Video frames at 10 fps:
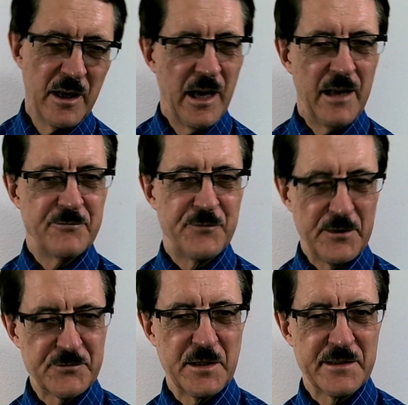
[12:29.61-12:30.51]
and
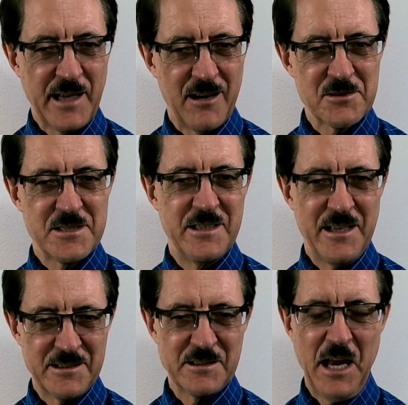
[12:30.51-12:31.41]

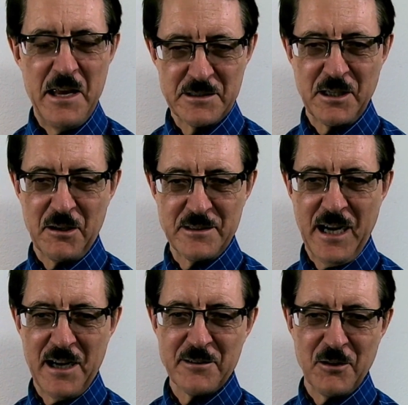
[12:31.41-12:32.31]
50,000 in
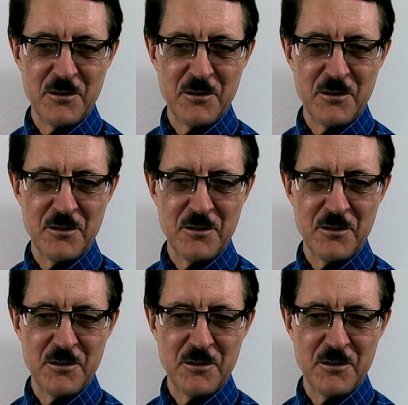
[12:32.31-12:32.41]
Cardano.